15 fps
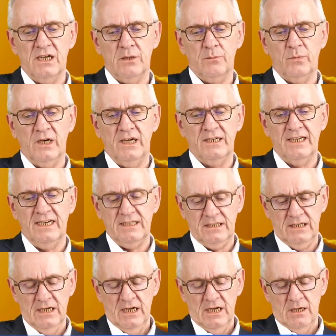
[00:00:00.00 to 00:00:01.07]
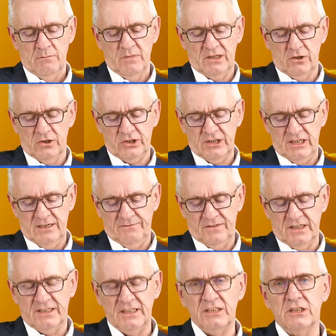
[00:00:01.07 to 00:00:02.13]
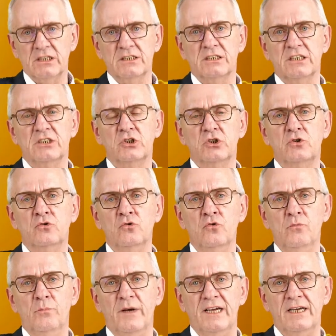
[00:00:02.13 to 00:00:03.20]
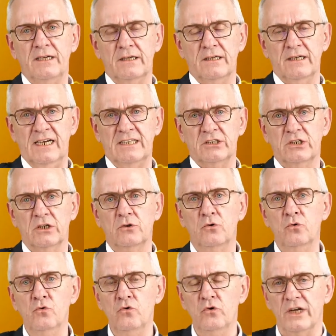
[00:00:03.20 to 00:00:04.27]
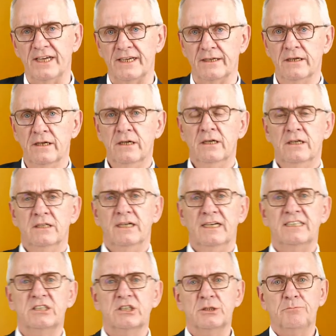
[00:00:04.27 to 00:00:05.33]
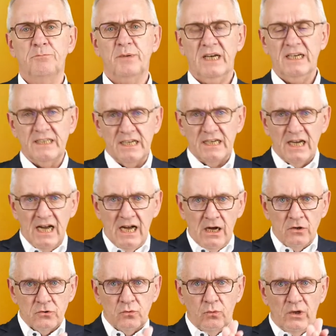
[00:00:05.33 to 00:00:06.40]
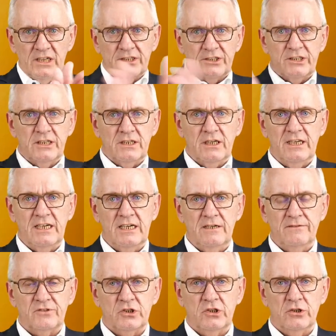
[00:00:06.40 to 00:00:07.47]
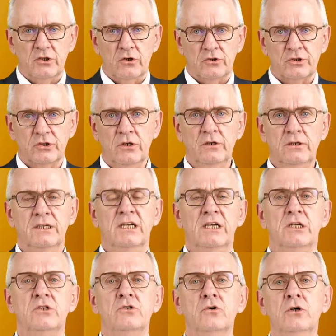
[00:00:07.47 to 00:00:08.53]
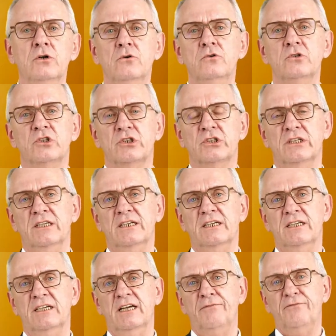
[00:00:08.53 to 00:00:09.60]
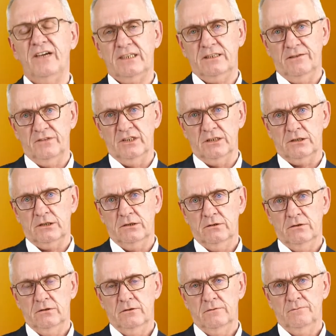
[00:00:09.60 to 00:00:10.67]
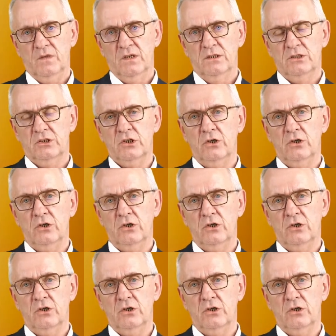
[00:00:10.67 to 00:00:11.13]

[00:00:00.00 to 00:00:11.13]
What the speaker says: Let me start by that, because if the distance is too big, as the cooling is spreading out once it leaves the nozzle, you lose effectiveness.